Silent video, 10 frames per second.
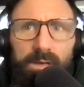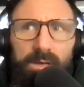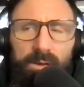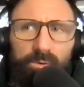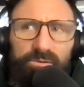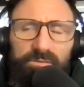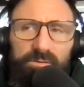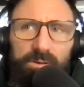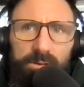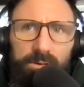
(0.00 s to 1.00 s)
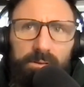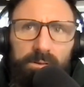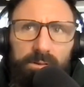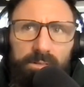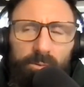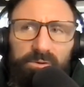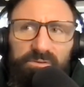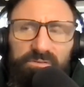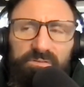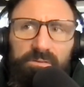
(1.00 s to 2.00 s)
it was there
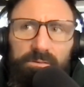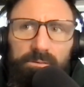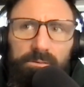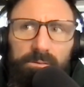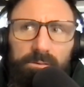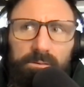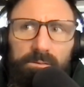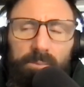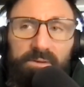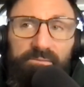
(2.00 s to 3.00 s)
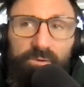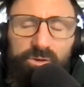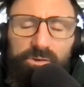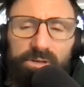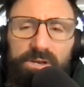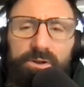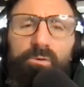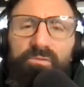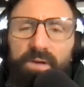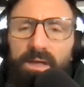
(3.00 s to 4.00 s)
was, I mean, virtually
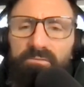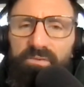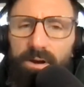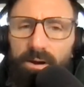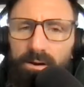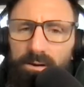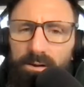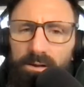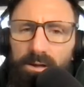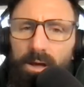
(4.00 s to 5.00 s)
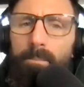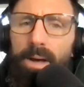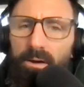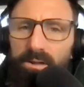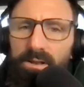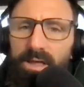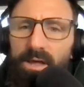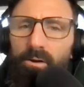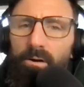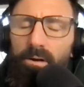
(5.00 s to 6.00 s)
no fanfare about it
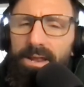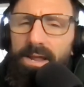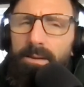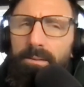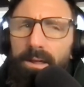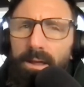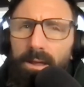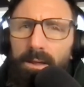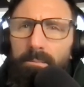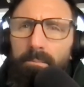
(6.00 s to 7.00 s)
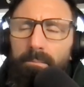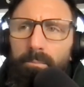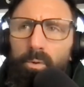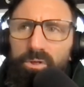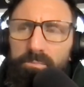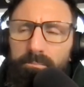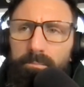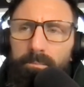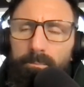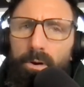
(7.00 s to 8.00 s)
at all. And which
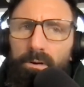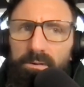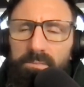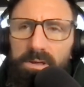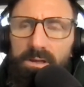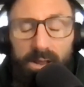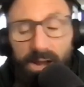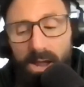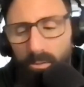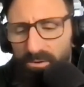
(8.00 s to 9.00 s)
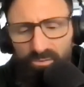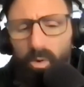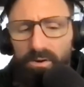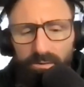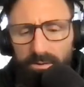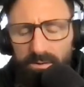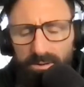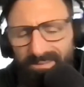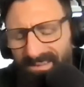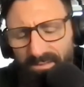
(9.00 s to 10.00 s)
part of me, and I always wondered,
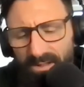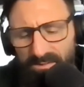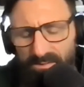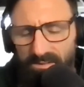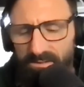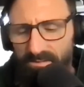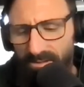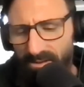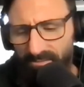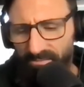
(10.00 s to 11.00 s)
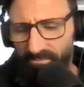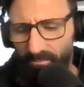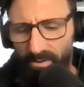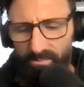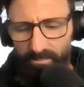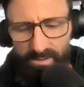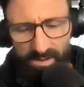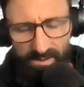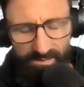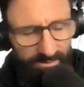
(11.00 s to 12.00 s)
and then actually, I never even brought, God,
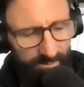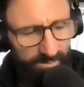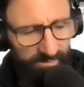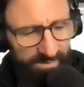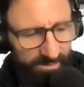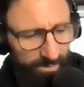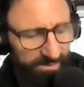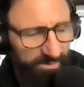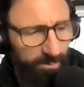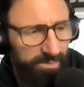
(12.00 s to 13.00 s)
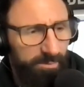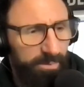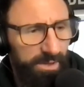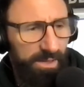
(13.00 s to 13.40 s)
I don't believe I didn't bring this up with him.